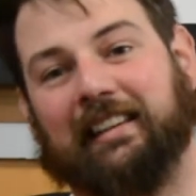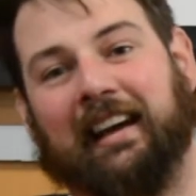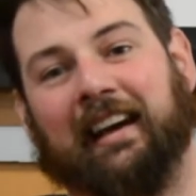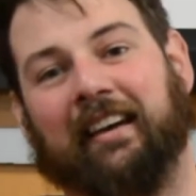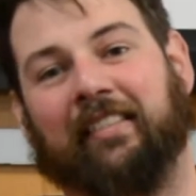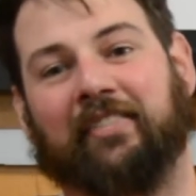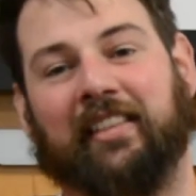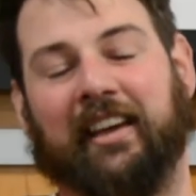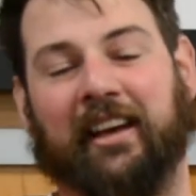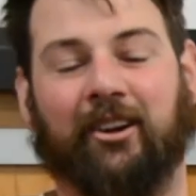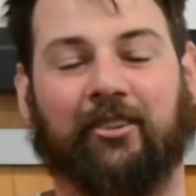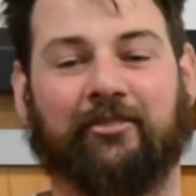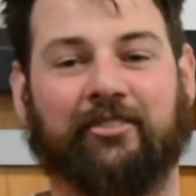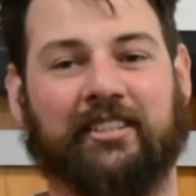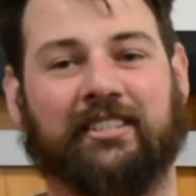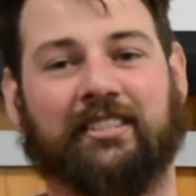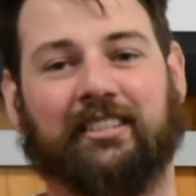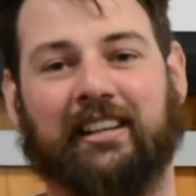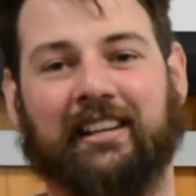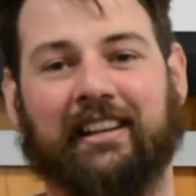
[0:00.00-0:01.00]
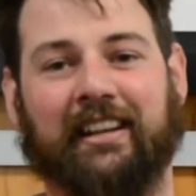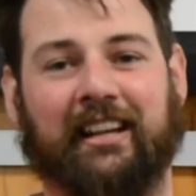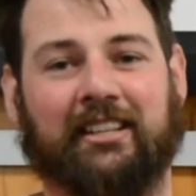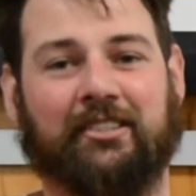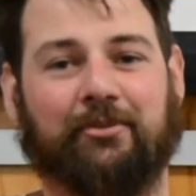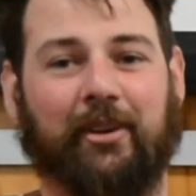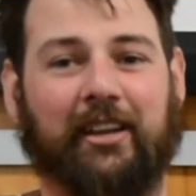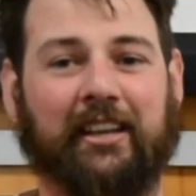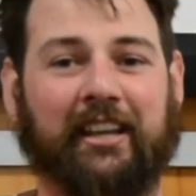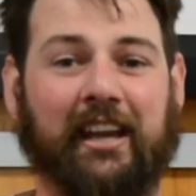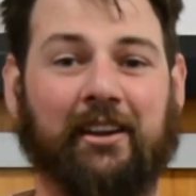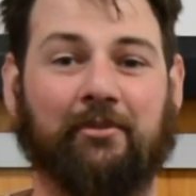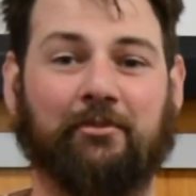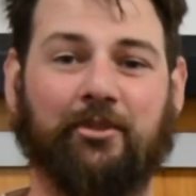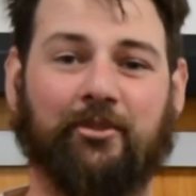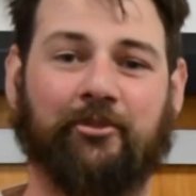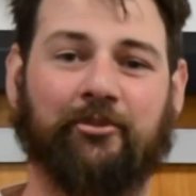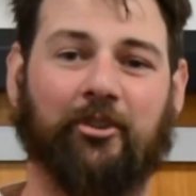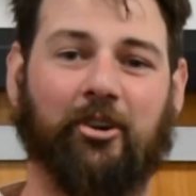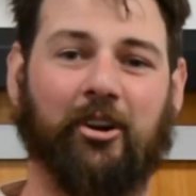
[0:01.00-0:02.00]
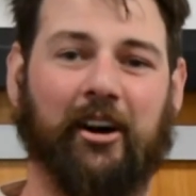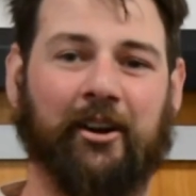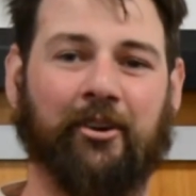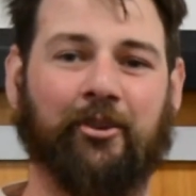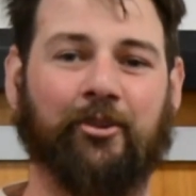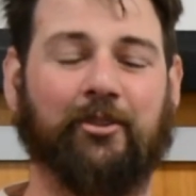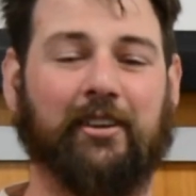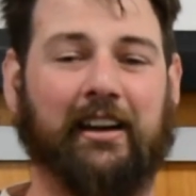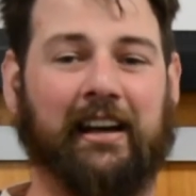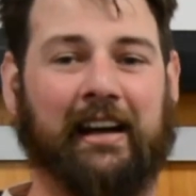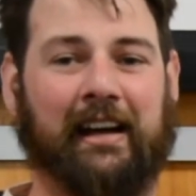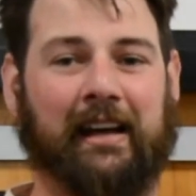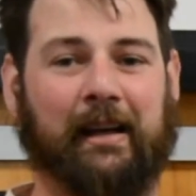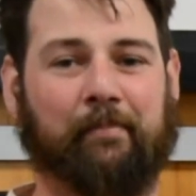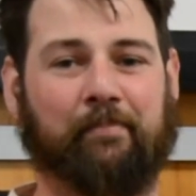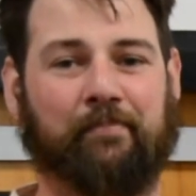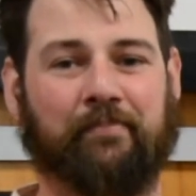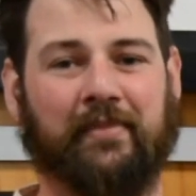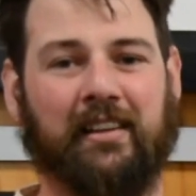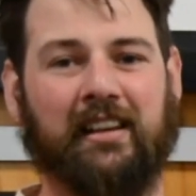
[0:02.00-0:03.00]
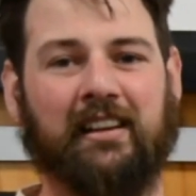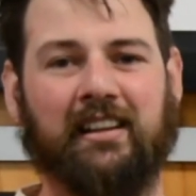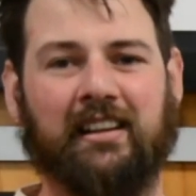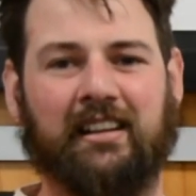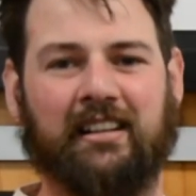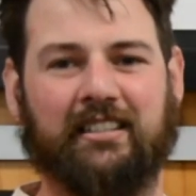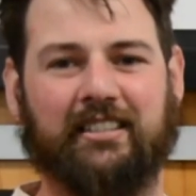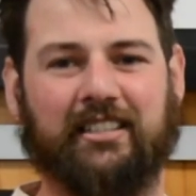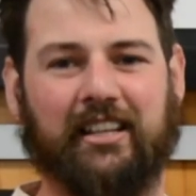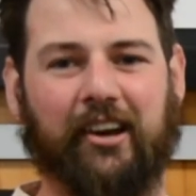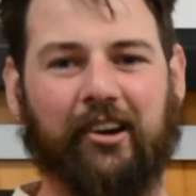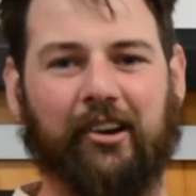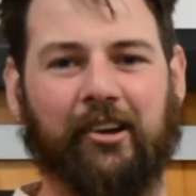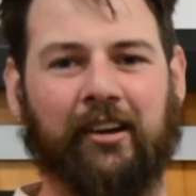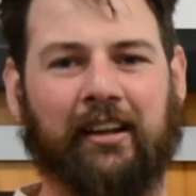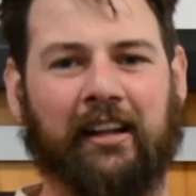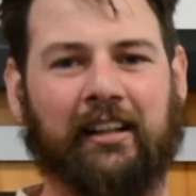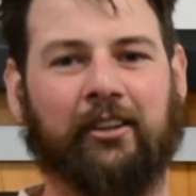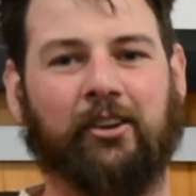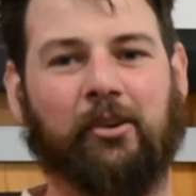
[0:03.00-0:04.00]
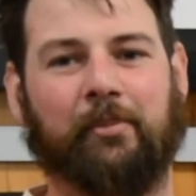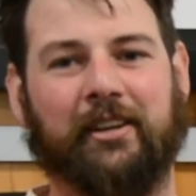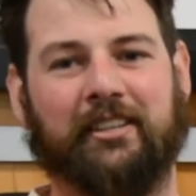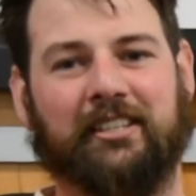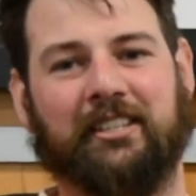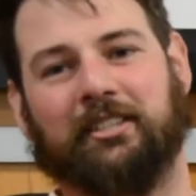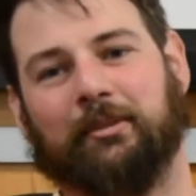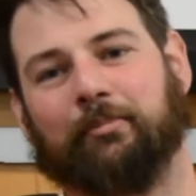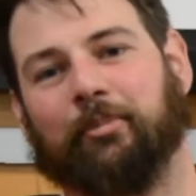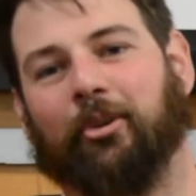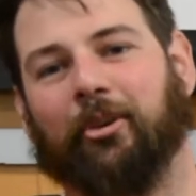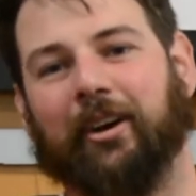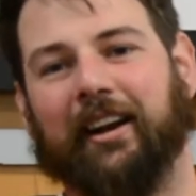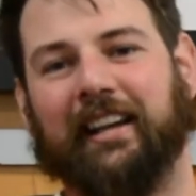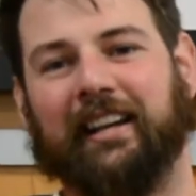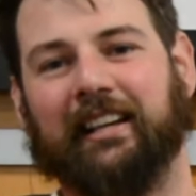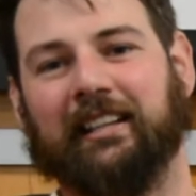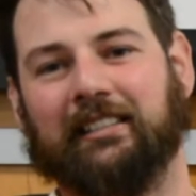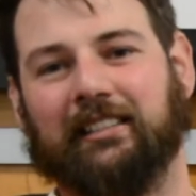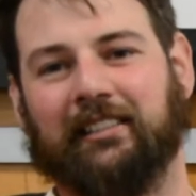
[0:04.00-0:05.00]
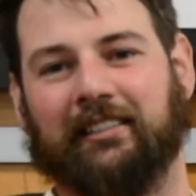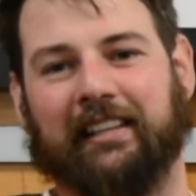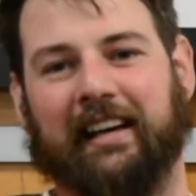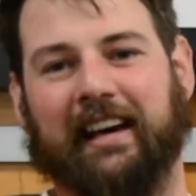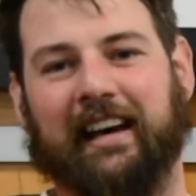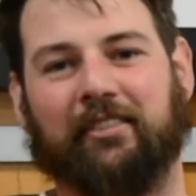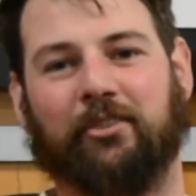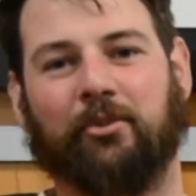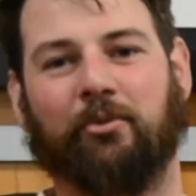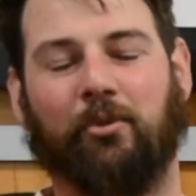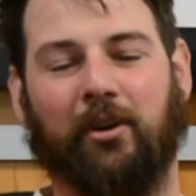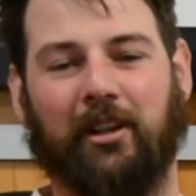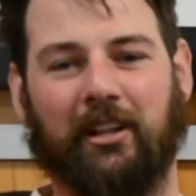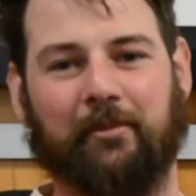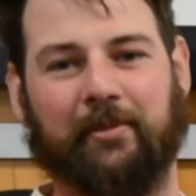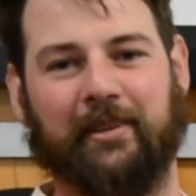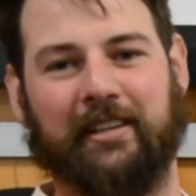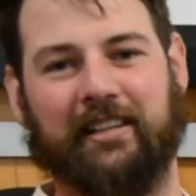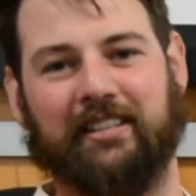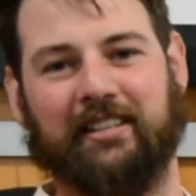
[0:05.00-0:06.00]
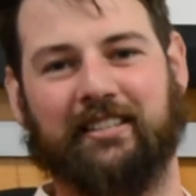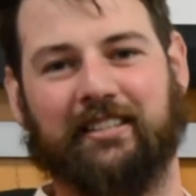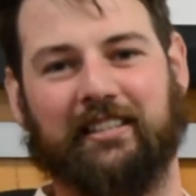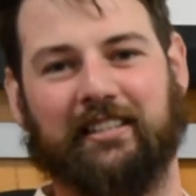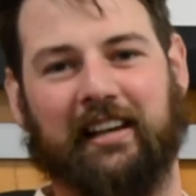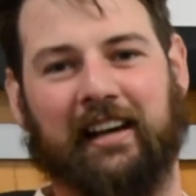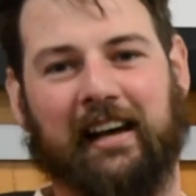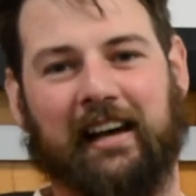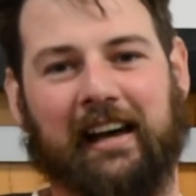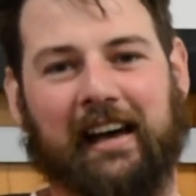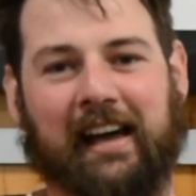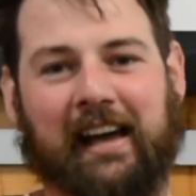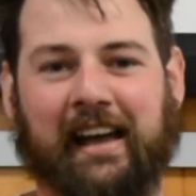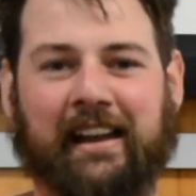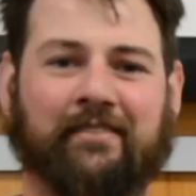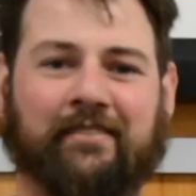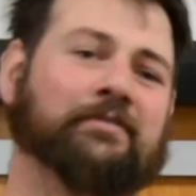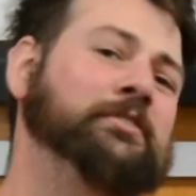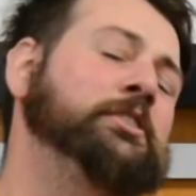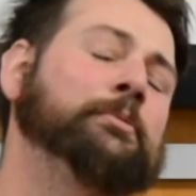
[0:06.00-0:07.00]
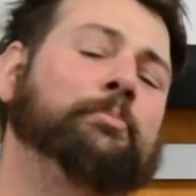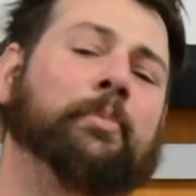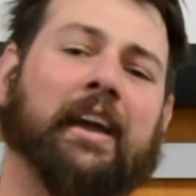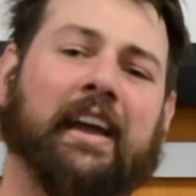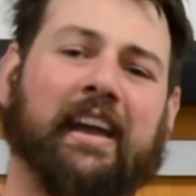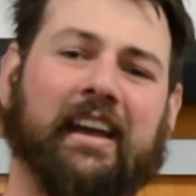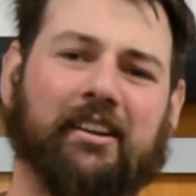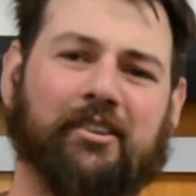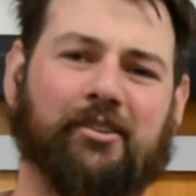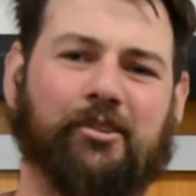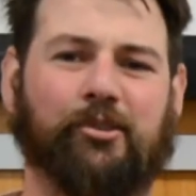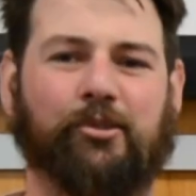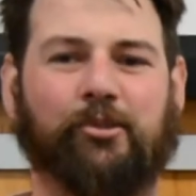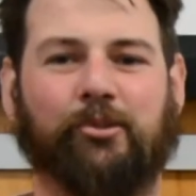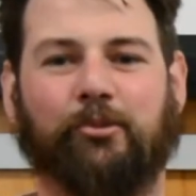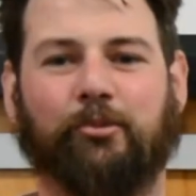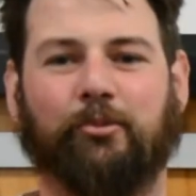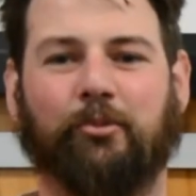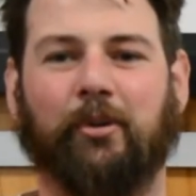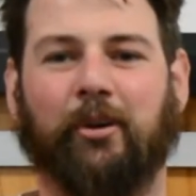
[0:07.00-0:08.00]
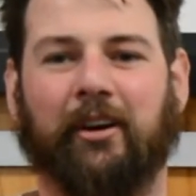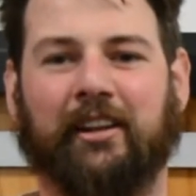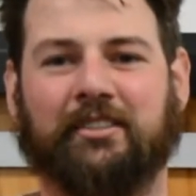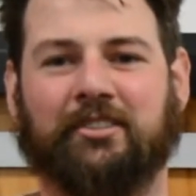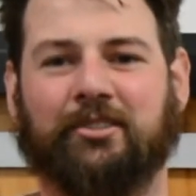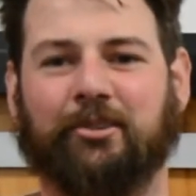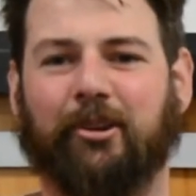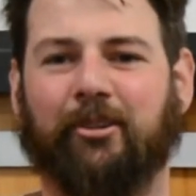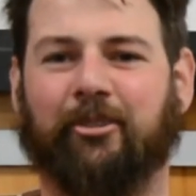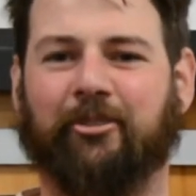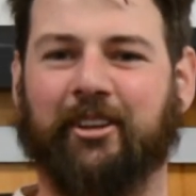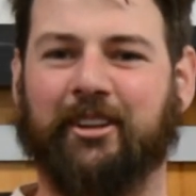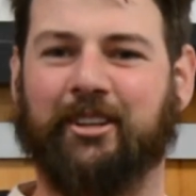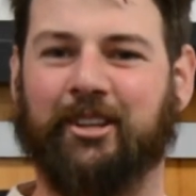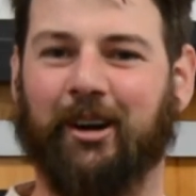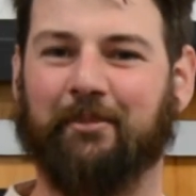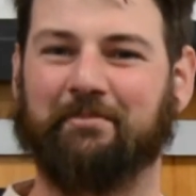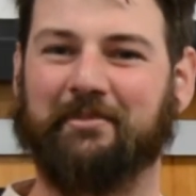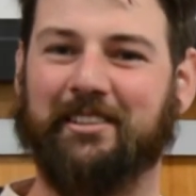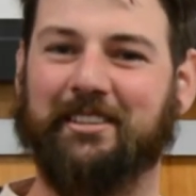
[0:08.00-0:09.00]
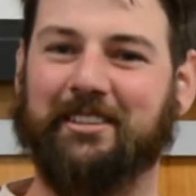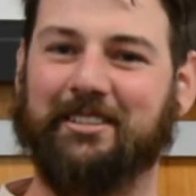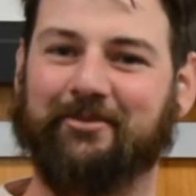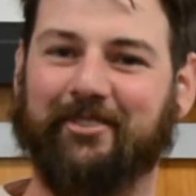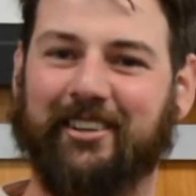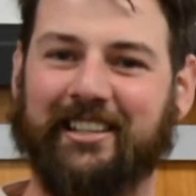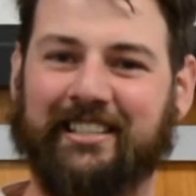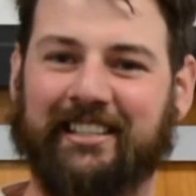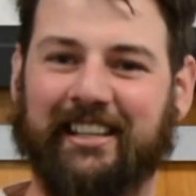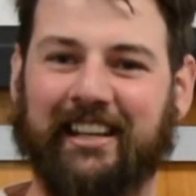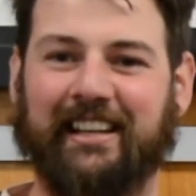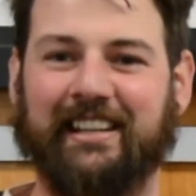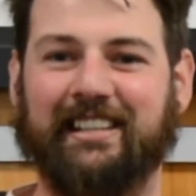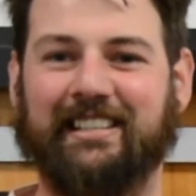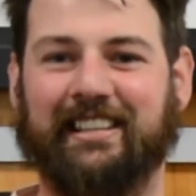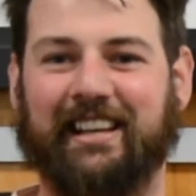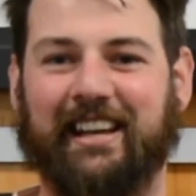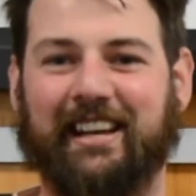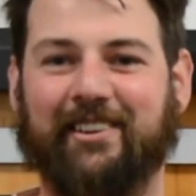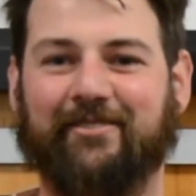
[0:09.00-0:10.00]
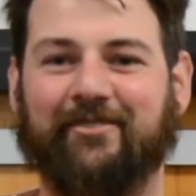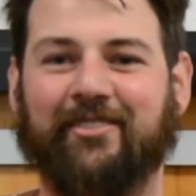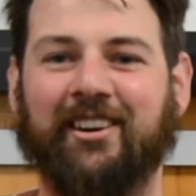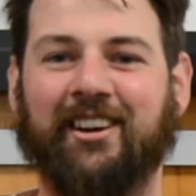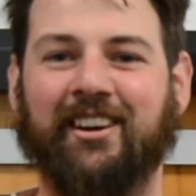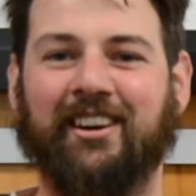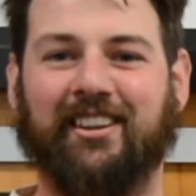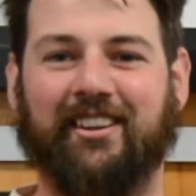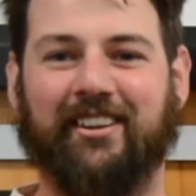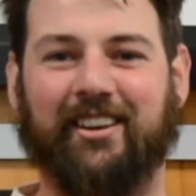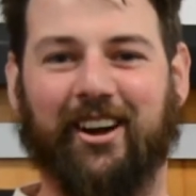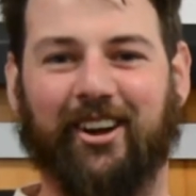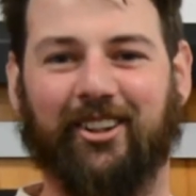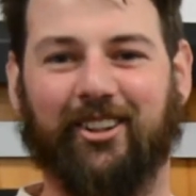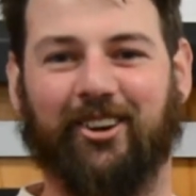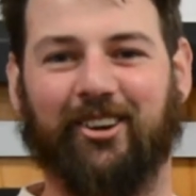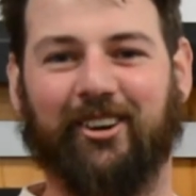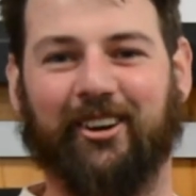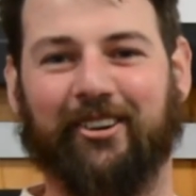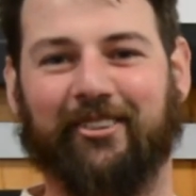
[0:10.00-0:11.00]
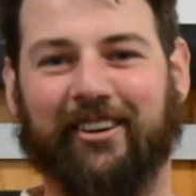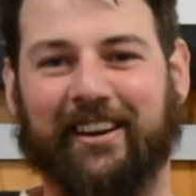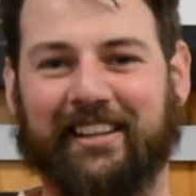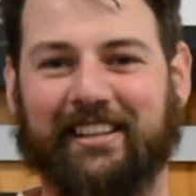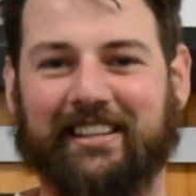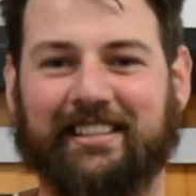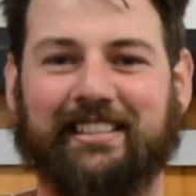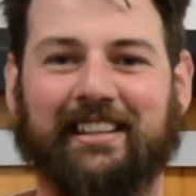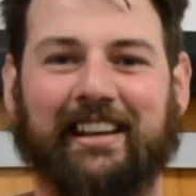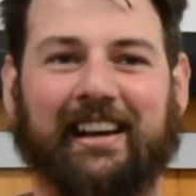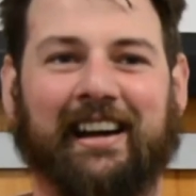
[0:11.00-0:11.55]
and then obviously next weekend with the final. So a little bit disappointing that the Wallabies and Japan, who I'd sort of adopted as my second team, no longer in it.